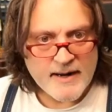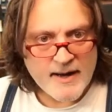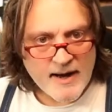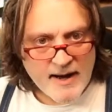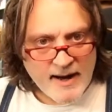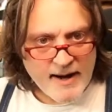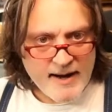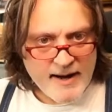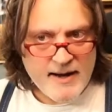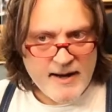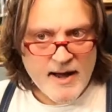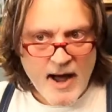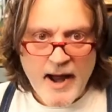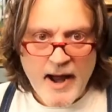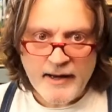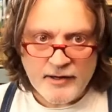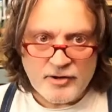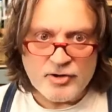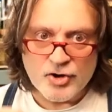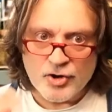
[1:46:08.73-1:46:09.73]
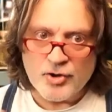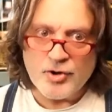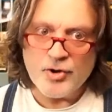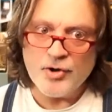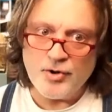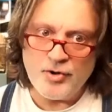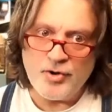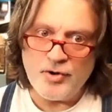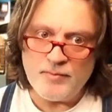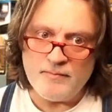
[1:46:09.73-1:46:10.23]
I I
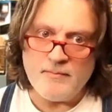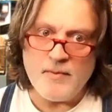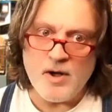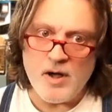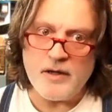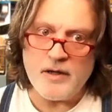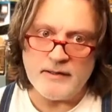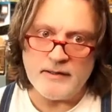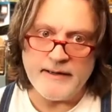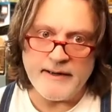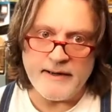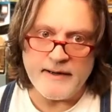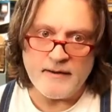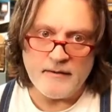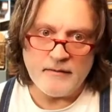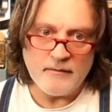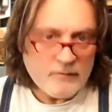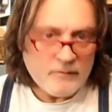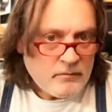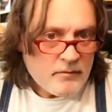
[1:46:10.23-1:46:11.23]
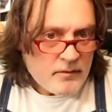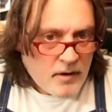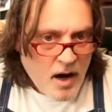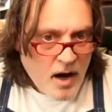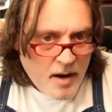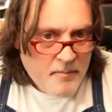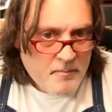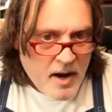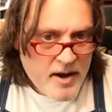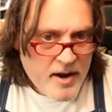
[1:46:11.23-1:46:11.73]
learned modeling
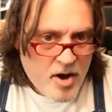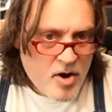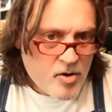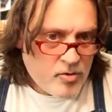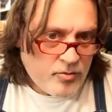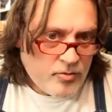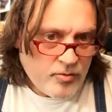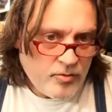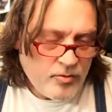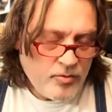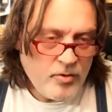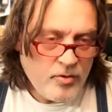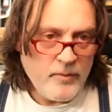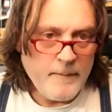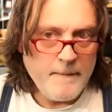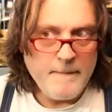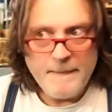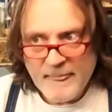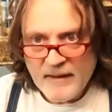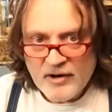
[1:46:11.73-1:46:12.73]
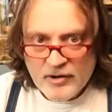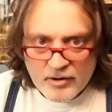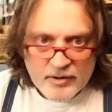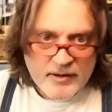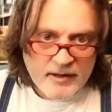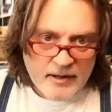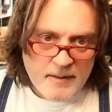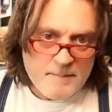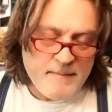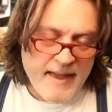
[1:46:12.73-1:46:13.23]
on my own
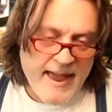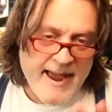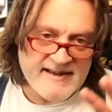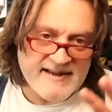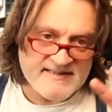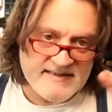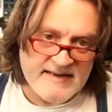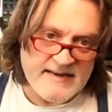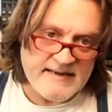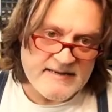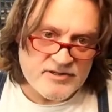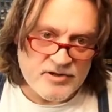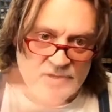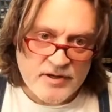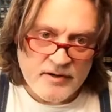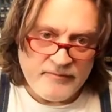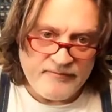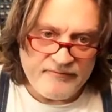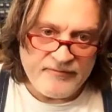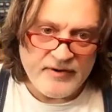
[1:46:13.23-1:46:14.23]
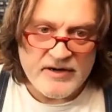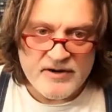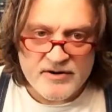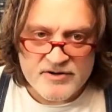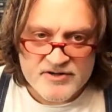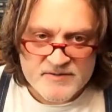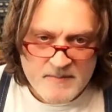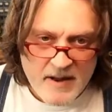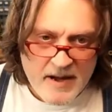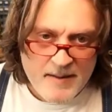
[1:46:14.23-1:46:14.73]
looking at magazines, looking at
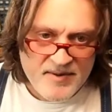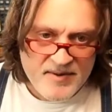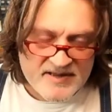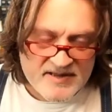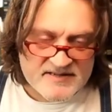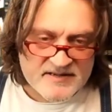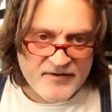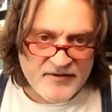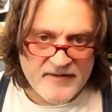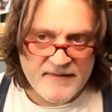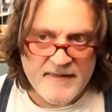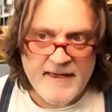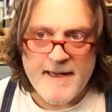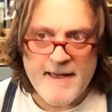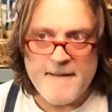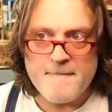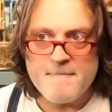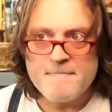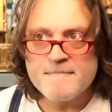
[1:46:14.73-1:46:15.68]
videos, maybe, and stuff like that.